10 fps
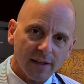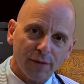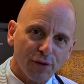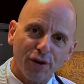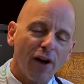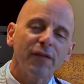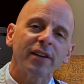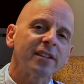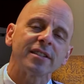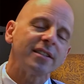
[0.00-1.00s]
If you're
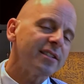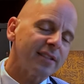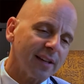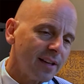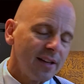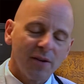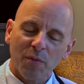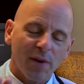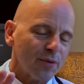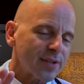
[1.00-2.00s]
coughing and sneezing,
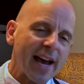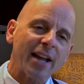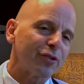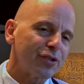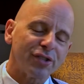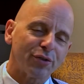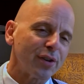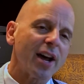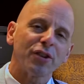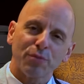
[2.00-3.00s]
whether it's allergies or
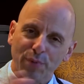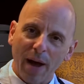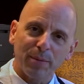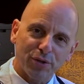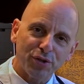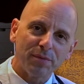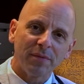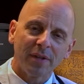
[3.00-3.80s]
not, you probably should